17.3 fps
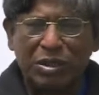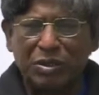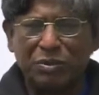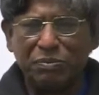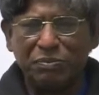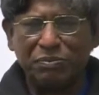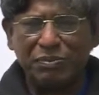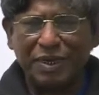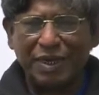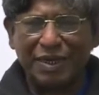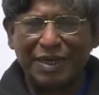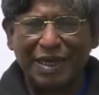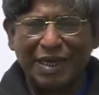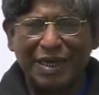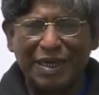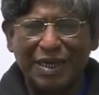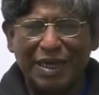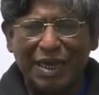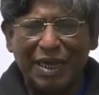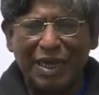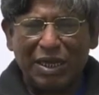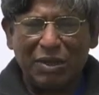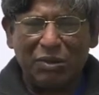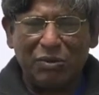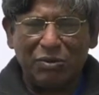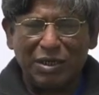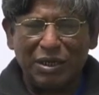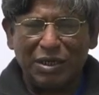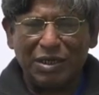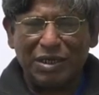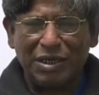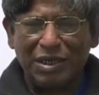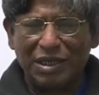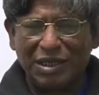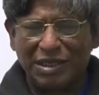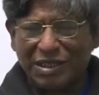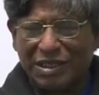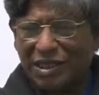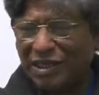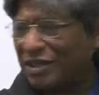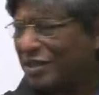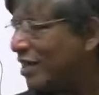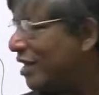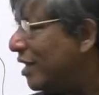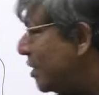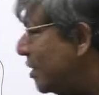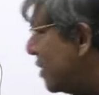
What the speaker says: making a unit in a sentence,